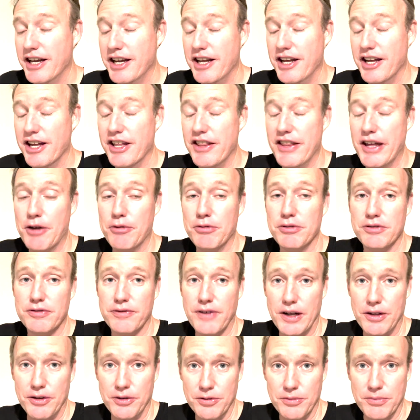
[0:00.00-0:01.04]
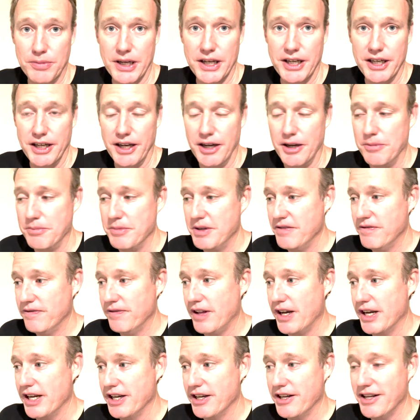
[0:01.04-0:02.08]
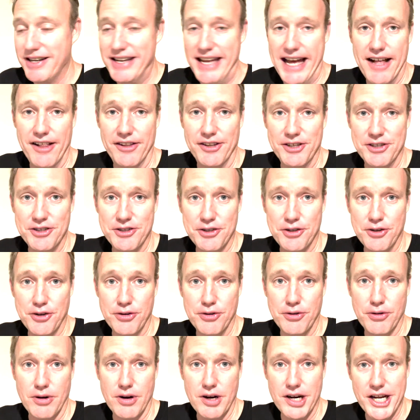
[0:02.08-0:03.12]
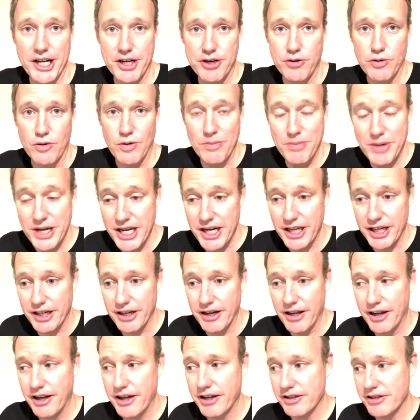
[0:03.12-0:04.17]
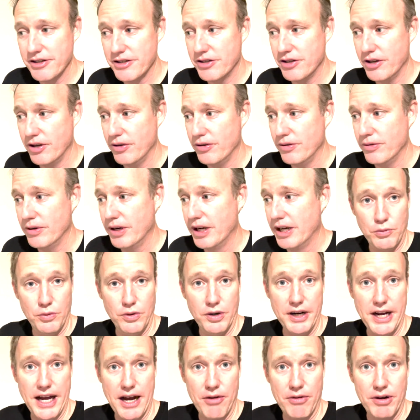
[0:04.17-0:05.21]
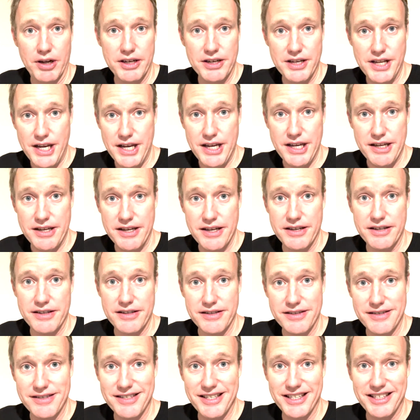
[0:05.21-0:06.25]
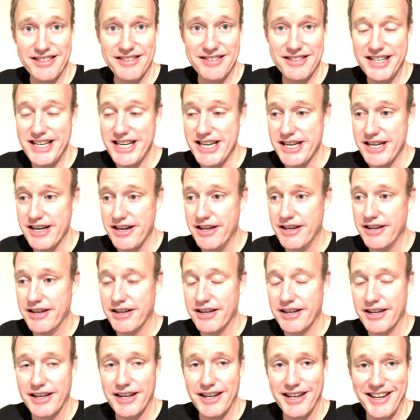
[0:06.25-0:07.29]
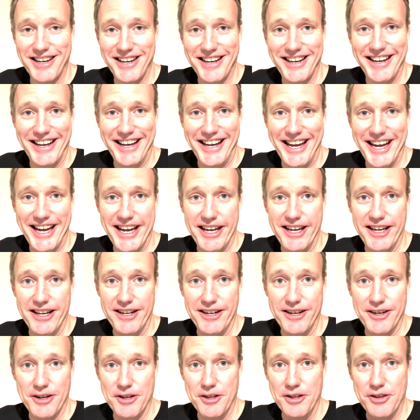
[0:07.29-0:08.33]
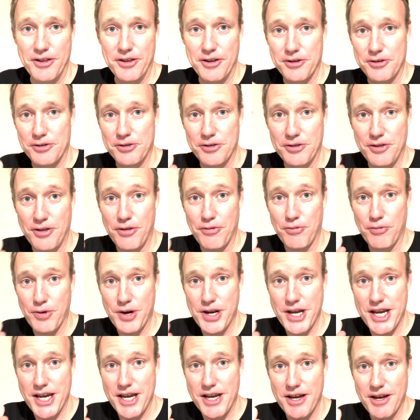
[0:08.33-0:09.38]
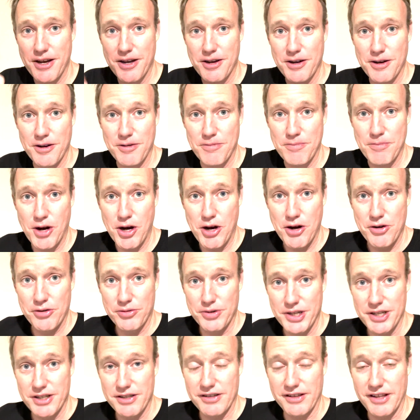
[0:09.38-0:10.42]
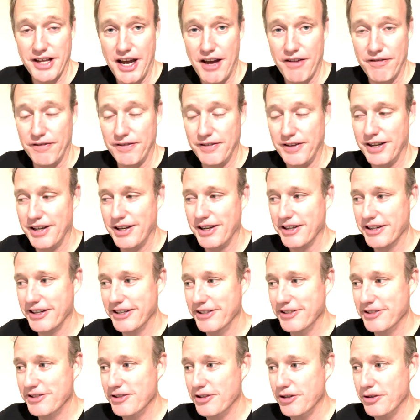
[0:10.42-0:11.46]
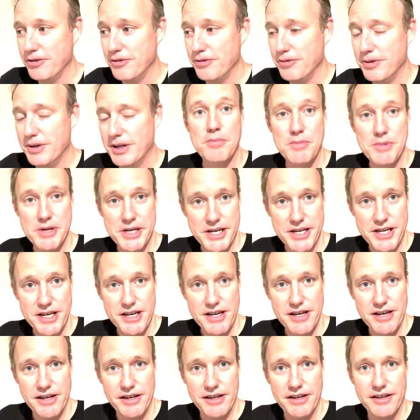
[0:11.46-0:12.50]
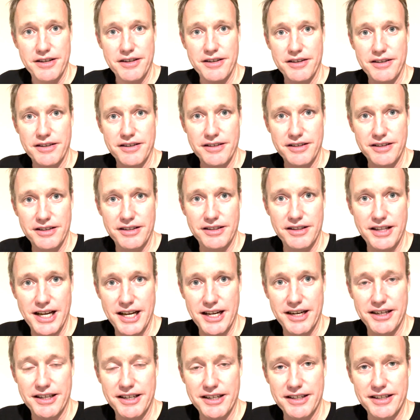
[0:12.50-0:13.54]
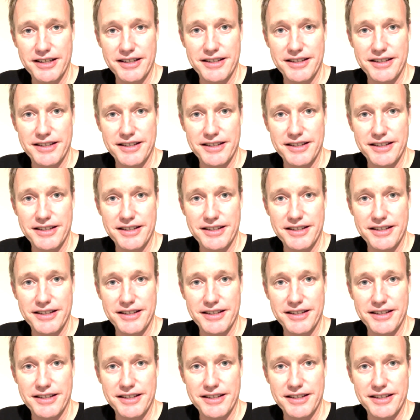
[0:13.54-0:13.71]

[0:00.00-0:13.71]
and that was followed by me flying to Dallas to go to our annual meeting. So we're now on day 16, and there's 3 Mahoneys left. So me, Alana,